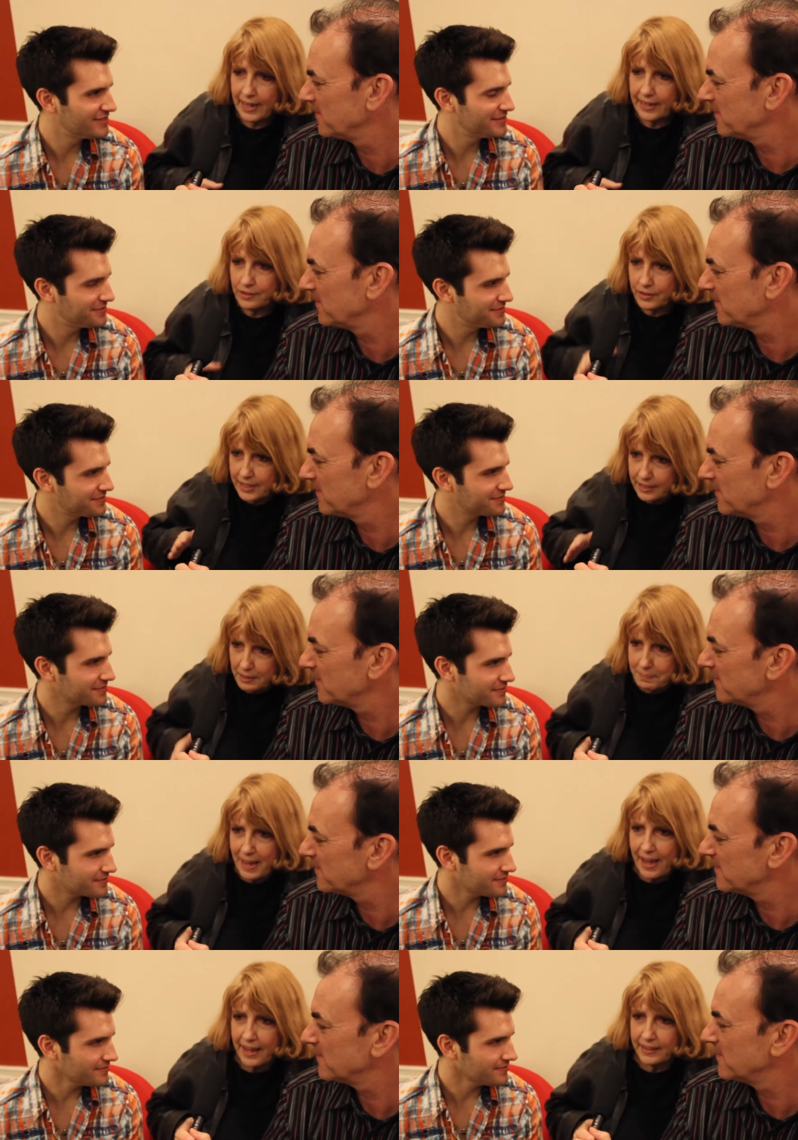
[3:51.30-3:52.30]
Speaker 1: and you're kicking
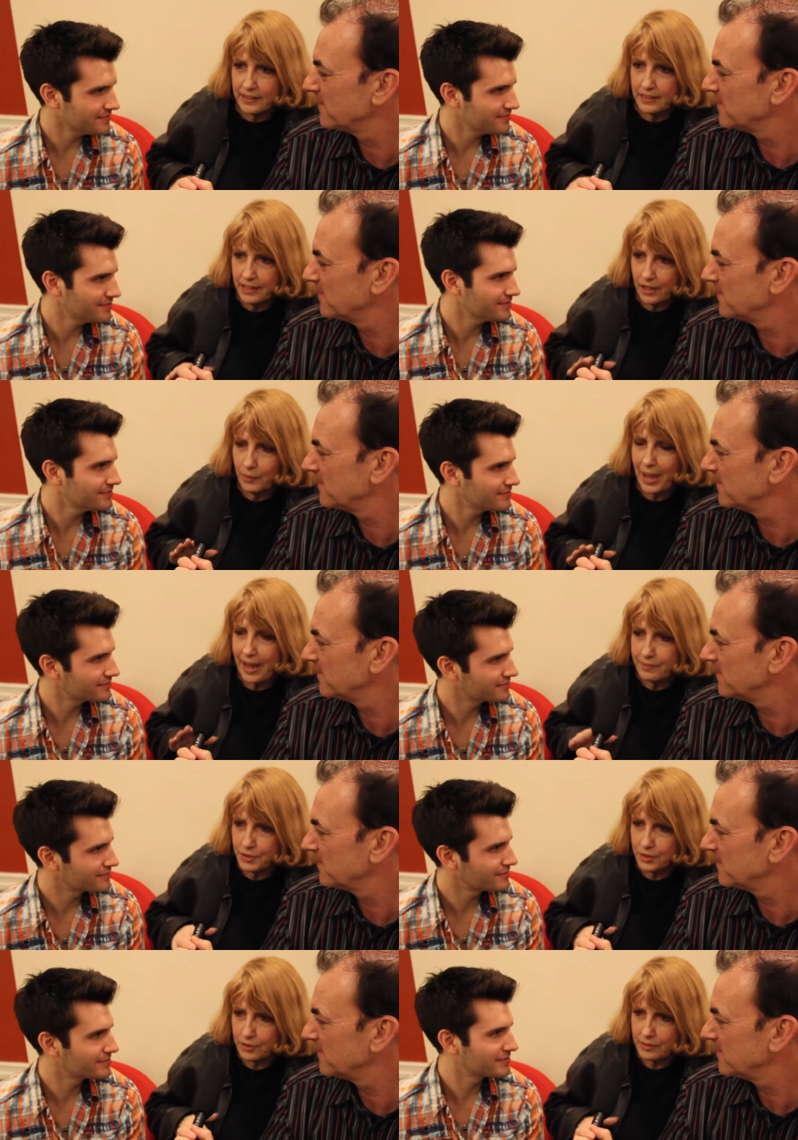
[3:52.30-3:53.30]
back, you know,
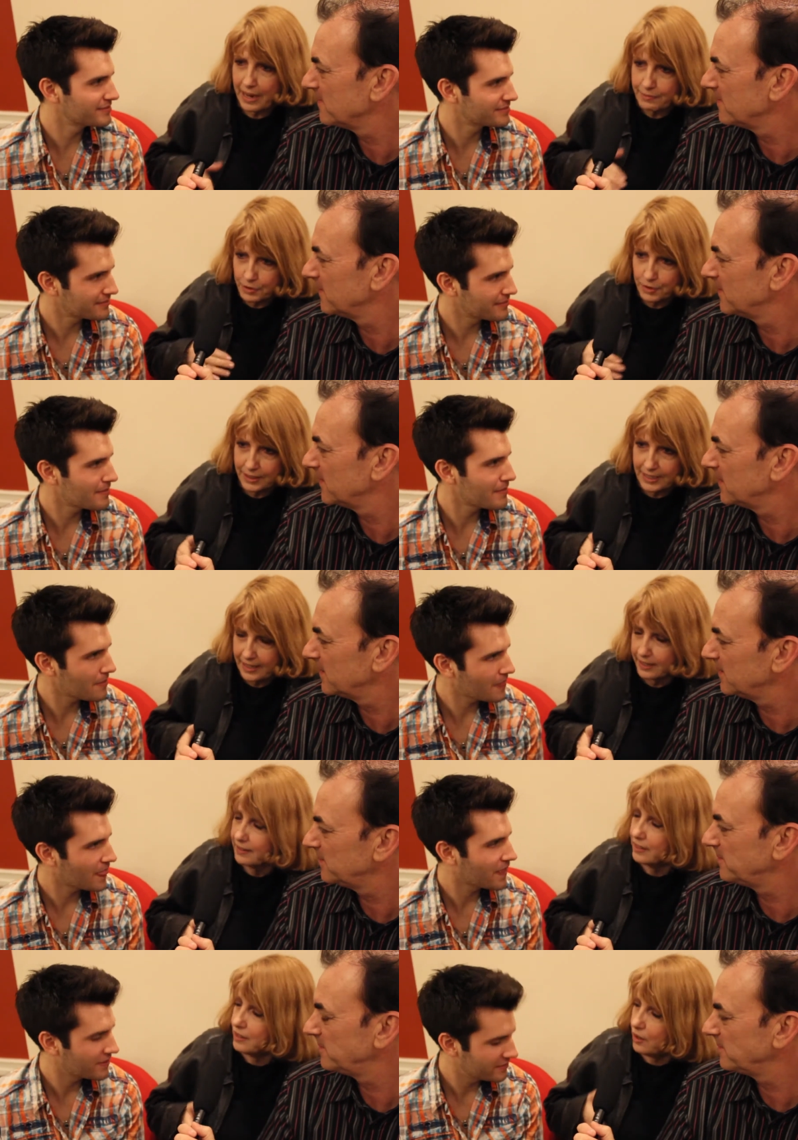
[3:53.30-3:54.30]
after after a gig,
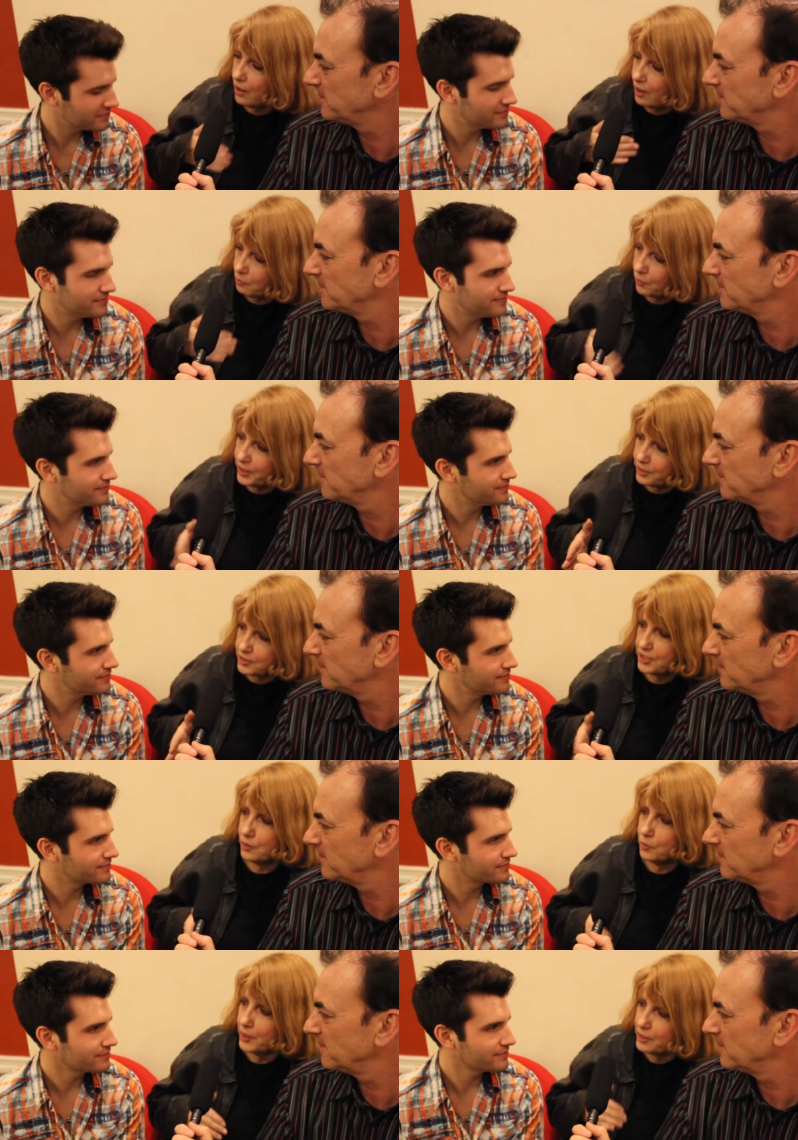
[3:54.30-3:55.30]
what do you
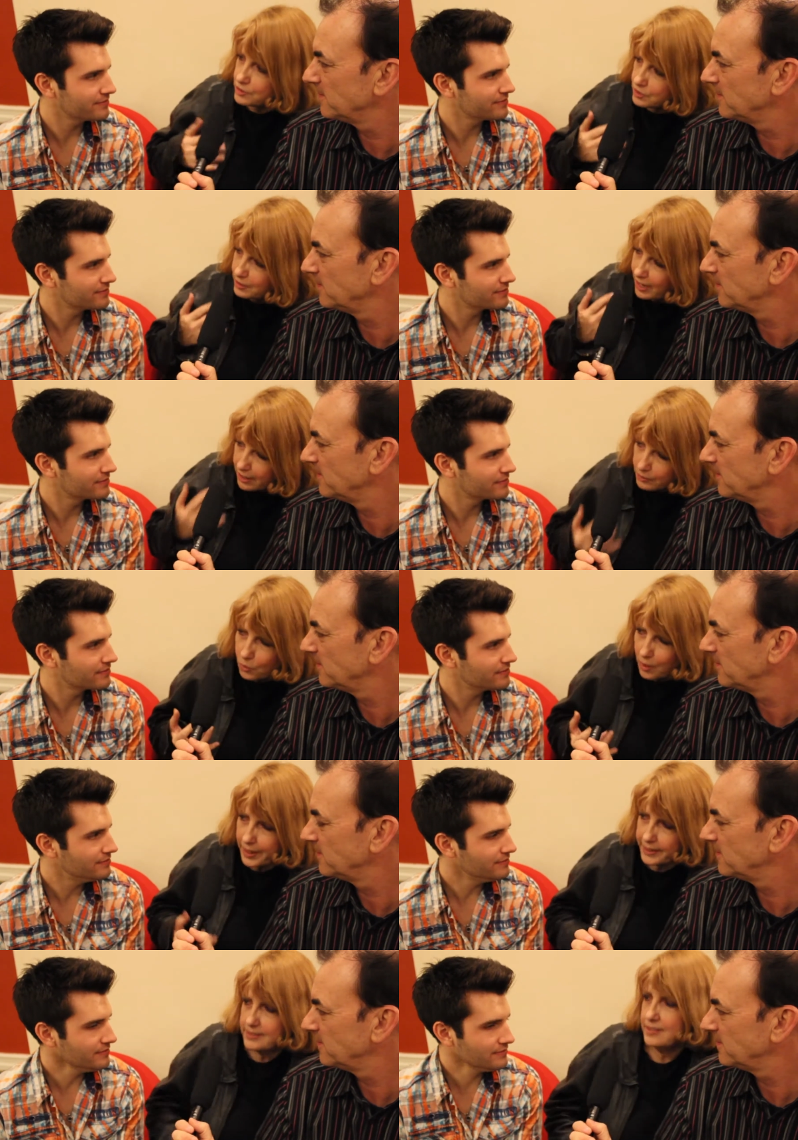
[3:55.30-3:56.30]
do? What do you do to
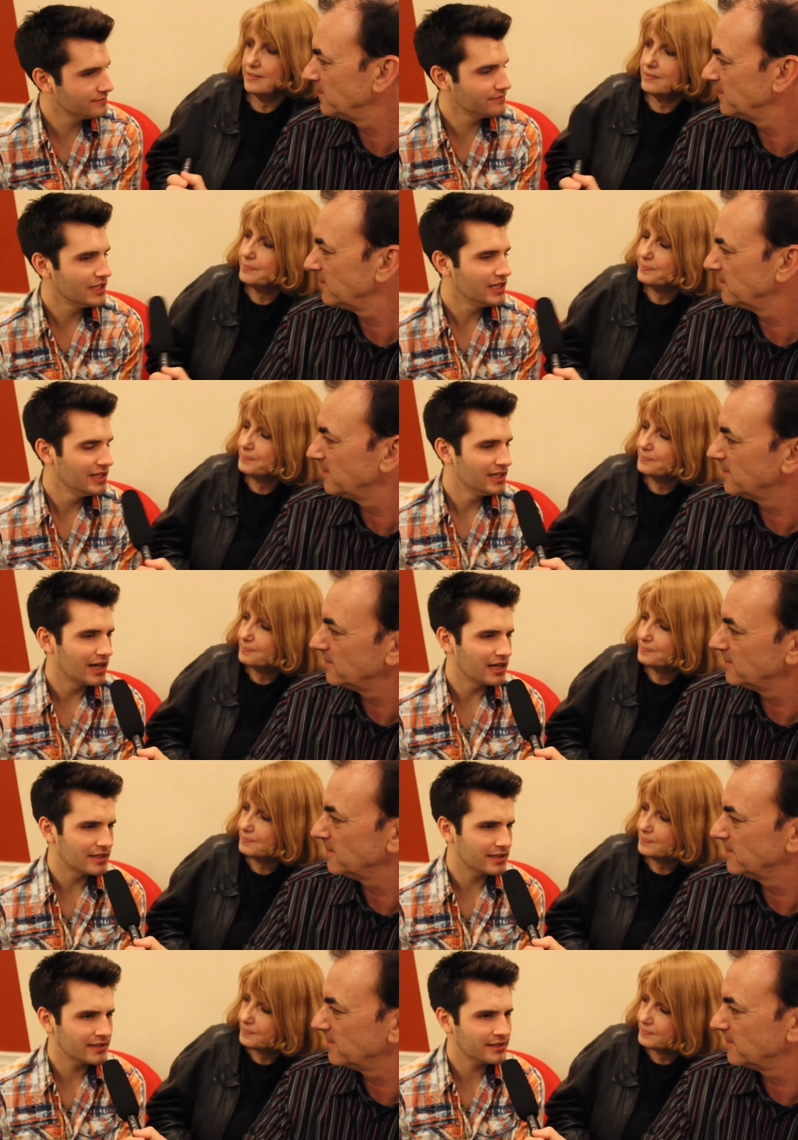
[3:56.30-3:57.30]
unwind?
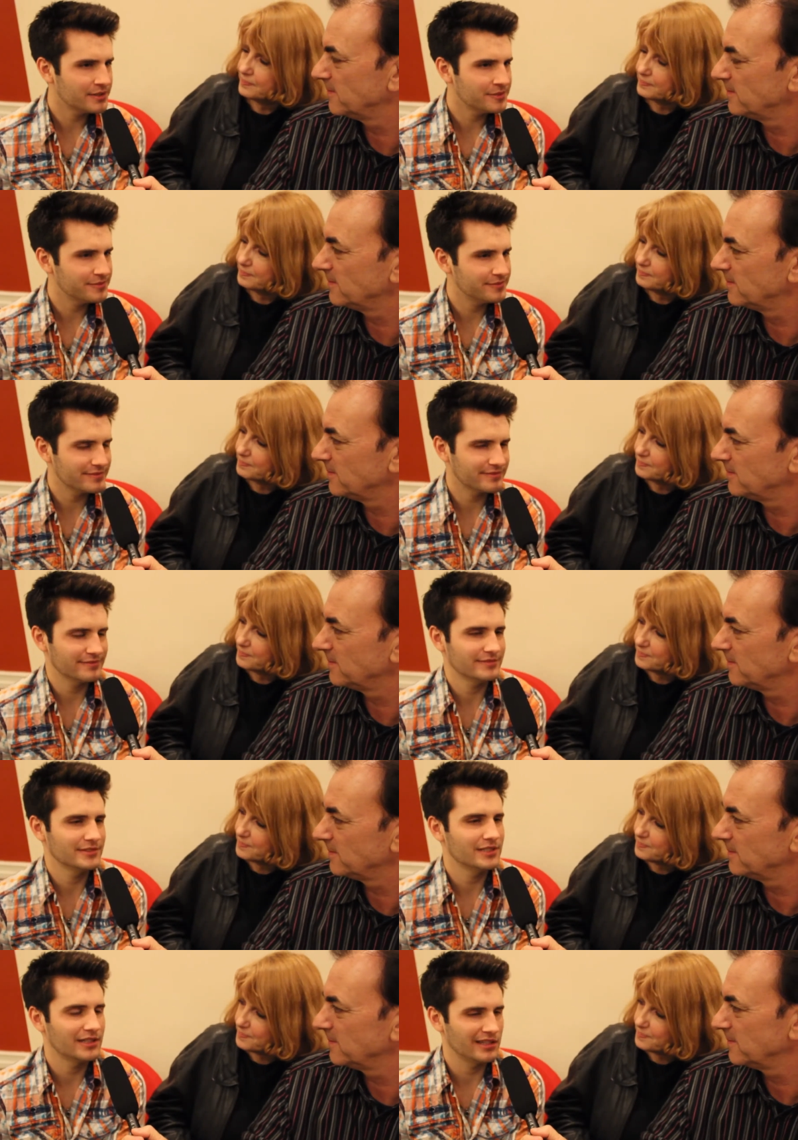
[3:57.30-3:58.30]
Speaker 2: Um,
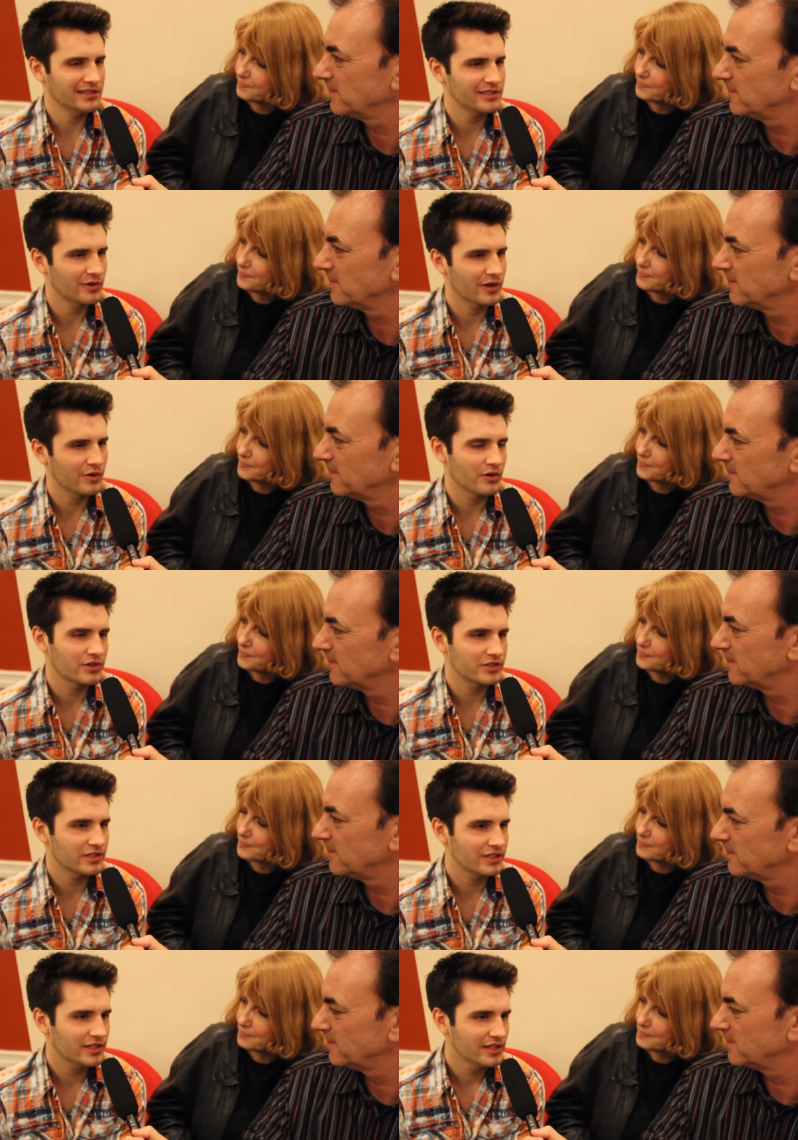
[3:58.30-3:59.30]
ah, that's a great
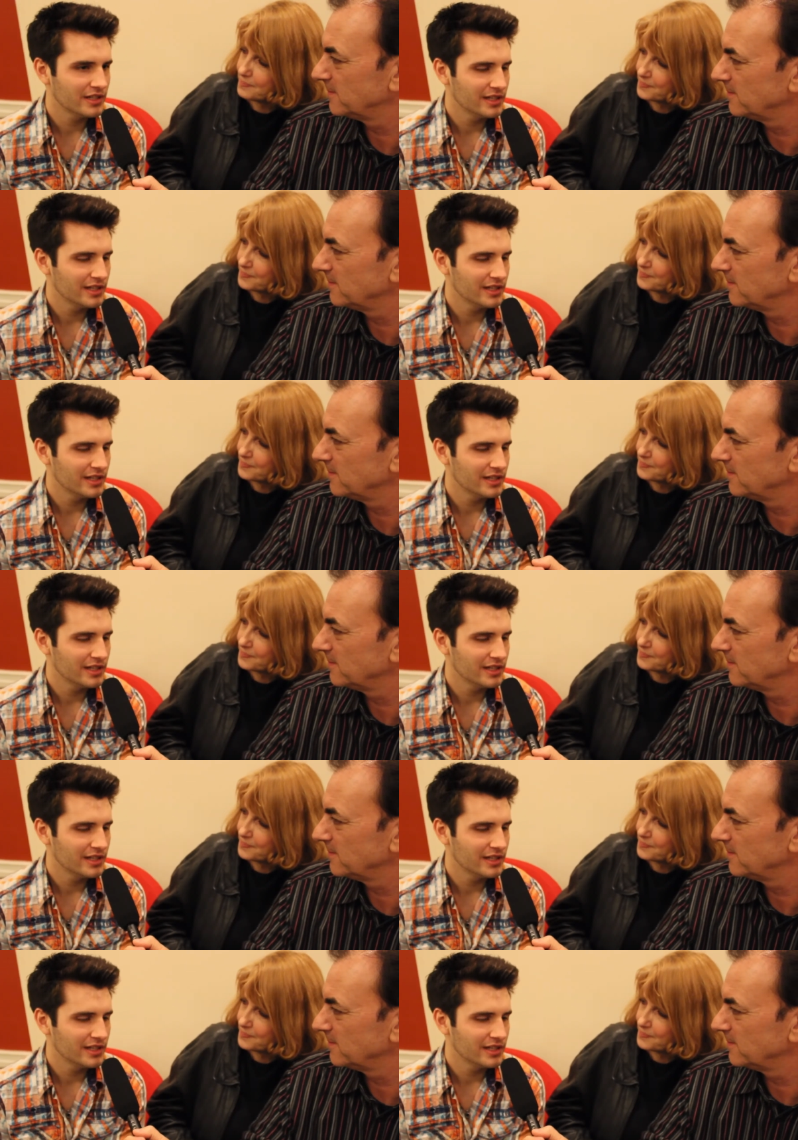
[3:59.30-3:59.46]
question.